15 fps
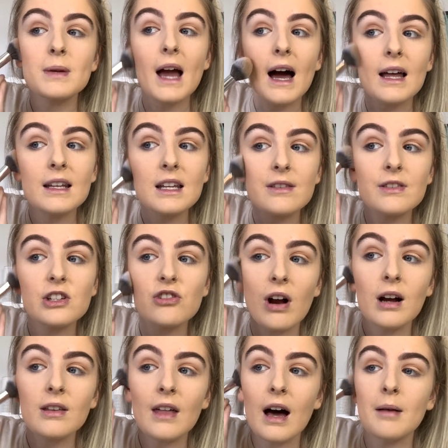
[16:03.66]
hadn't even
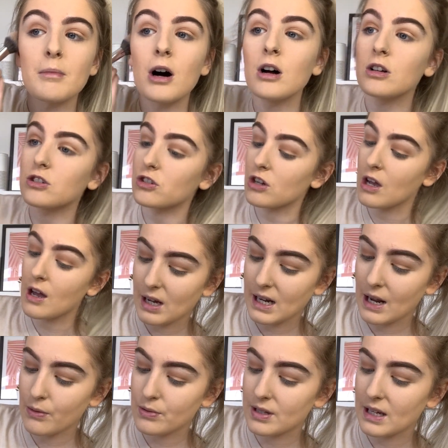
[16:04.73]
drunk that much. And
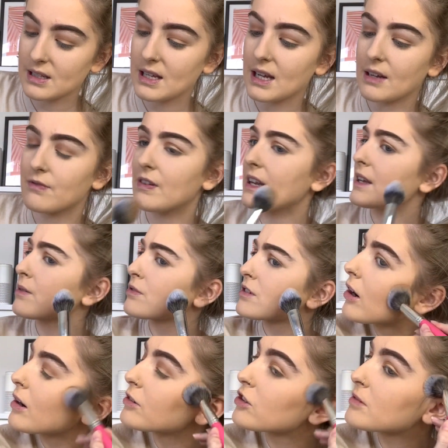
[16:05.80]
I was like taking videos,
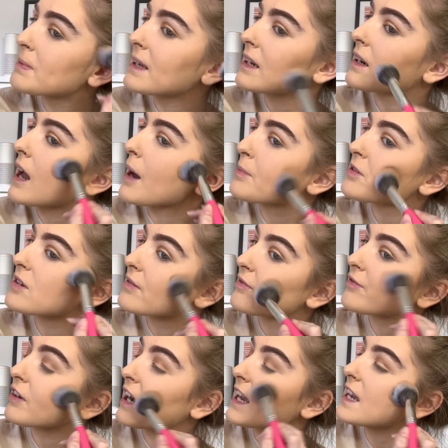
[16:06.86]
just being an absolute
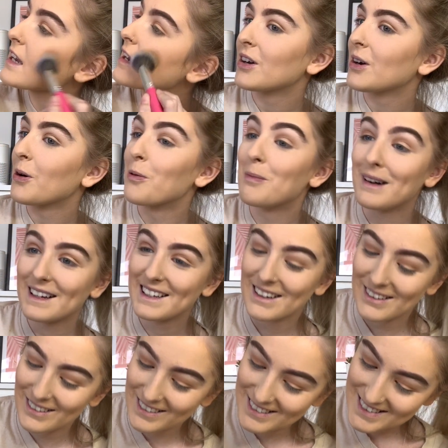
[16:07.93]
freak. Oh my
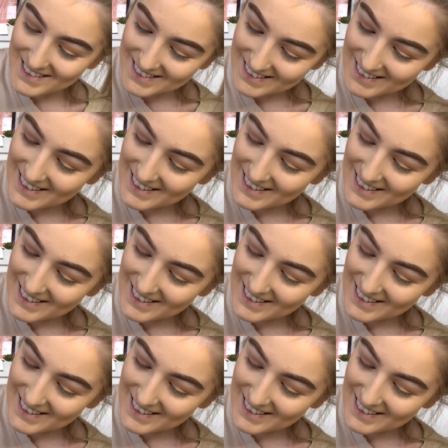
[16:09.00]
god.